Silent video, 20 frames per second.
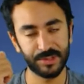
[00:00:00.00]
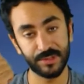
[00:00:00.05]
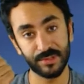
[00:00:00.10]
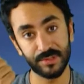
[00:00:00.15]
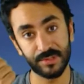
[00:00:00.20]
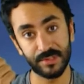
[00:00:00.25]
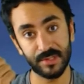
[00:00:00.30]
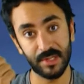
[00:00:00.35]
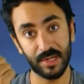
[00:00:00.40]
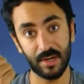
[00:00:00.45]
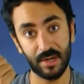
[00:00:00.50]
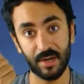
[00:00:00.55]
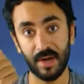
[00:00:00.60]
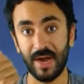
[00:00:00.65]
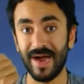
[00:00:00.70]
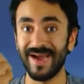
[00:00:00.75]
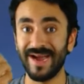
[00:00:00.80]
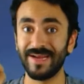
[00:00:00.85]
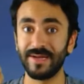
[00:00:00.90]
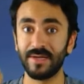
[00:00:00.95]
also
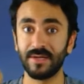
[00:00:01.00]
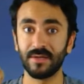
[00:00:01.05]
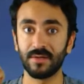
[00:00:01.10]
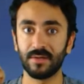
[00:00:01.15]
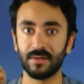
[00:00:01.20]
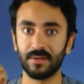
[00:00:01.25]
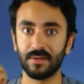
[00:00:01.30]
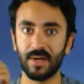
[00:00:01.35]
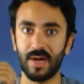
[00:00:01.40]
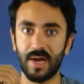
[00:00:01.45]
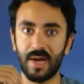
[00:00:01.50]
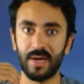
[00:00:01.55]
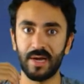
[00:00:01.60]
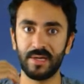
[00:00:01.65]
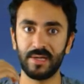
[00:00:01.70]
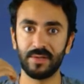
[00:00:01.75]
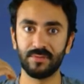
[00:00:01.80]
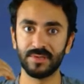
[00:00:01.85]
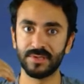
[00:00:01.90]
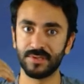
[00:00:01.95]
choose a high
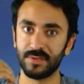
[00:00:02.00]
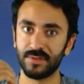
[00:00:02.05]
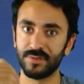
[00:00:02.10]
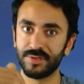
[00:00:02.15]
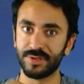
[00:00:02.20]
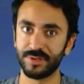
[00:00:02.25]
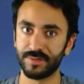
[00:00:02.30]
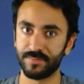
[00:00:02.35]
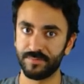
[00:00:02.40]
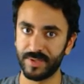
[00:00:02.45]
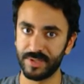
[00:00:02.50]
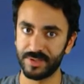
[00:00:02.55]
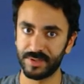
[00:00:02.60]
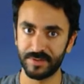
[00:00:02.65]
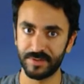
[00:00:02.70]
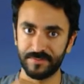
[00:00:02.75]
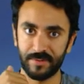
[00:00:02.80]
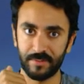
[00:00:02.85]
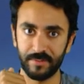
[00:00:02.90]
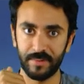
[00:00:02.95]

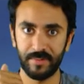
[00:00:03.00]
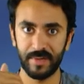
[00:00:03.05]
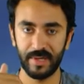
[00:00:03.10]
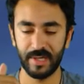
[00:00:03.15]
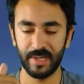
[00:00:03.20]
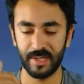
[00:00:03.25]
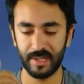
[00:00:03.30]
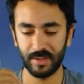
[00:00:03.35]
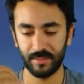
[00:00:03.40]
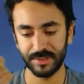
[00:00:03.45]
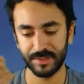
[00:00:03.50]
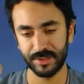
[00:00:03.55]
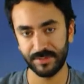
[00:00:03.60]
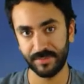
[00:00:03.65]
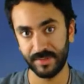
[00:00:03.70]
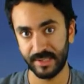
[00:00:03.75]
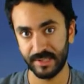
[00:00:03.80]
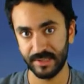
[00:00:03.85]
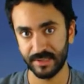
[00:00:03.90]
resolution picture from the beginning,